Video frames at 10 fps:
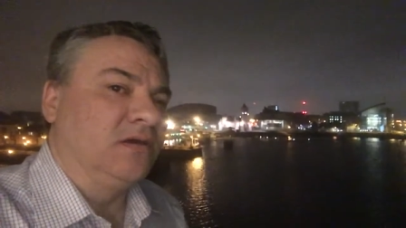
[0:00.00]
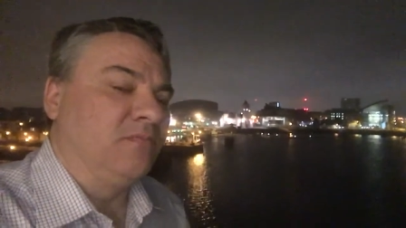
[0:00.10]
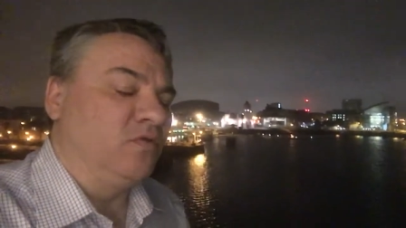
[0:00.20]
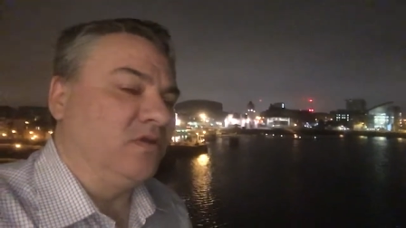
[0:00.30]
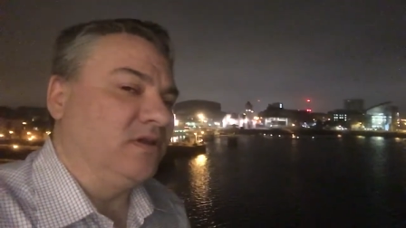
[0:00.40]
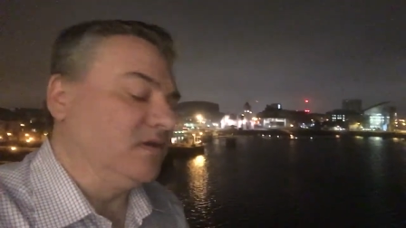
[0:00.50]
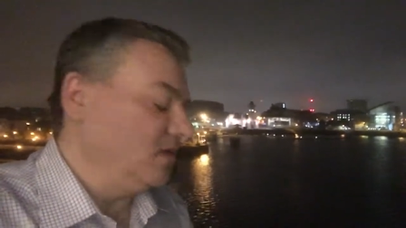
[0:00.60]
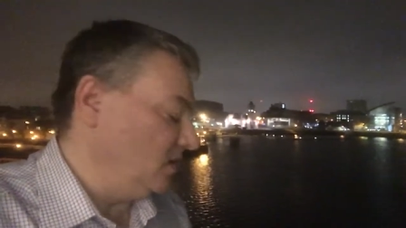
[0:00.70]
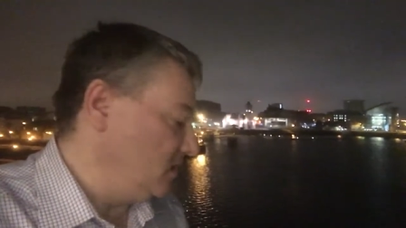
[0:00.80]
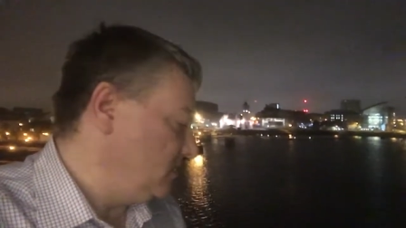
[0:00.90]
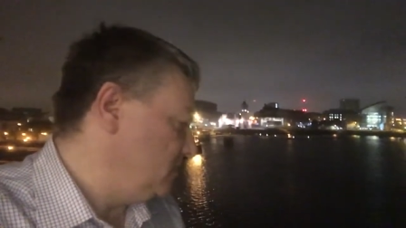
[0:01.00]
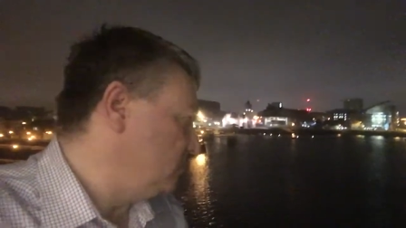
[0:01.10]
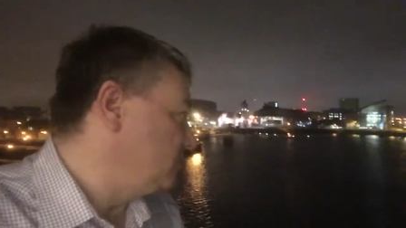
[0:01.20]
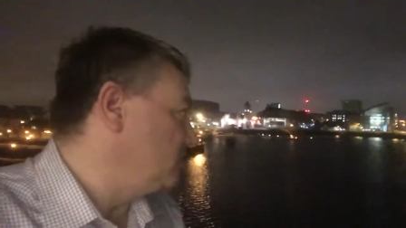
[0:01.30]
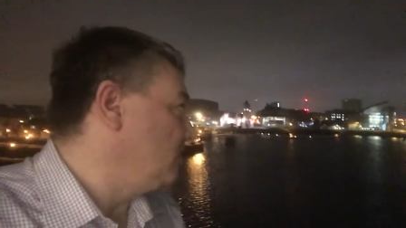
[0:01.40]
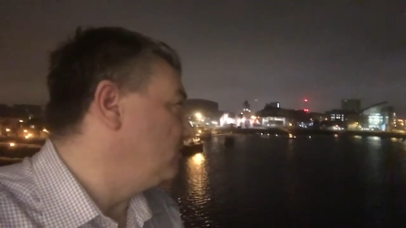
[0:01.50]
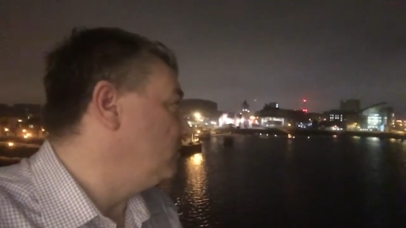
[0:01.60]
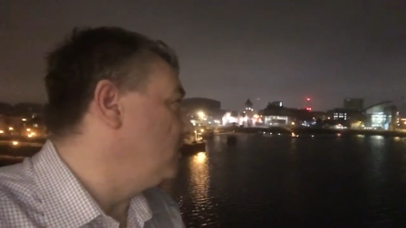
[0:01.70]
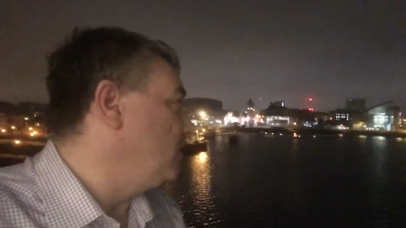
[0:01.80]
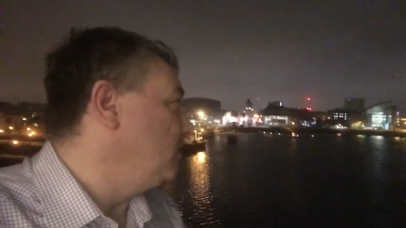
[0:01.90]
Good morning, uh, it's just
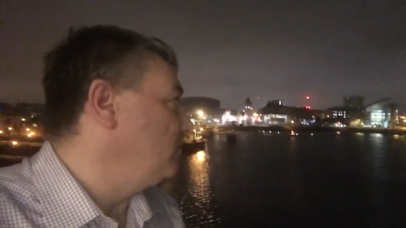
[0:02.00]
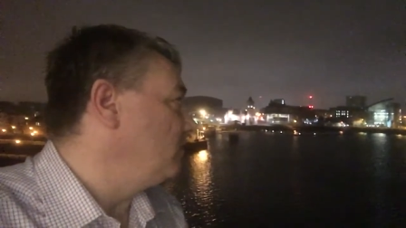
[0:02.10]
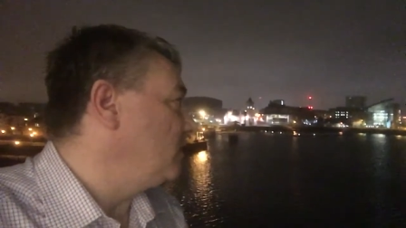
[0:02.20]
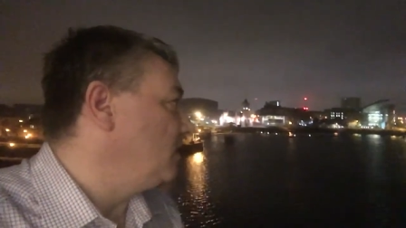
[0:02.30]
after five.